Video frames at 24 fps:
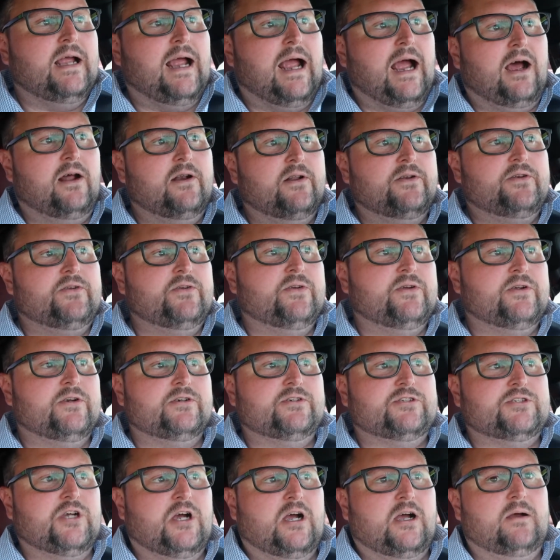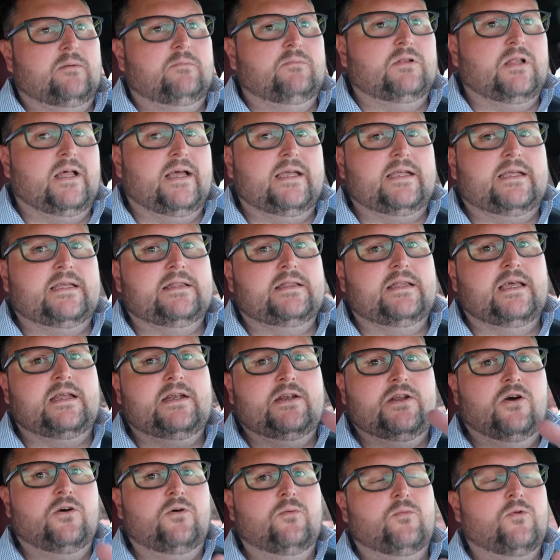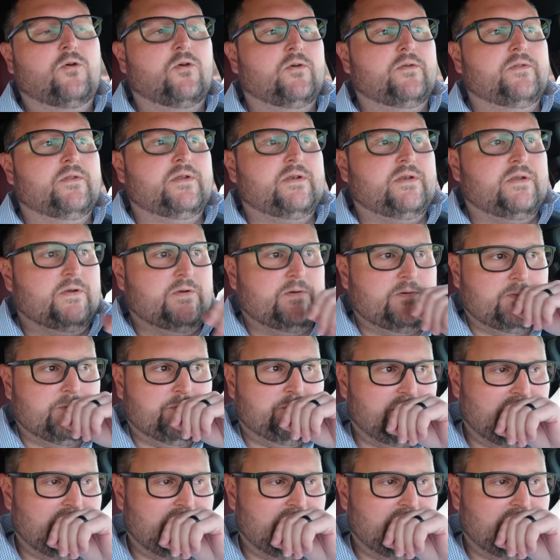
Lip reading: how to do your job like they know more than you.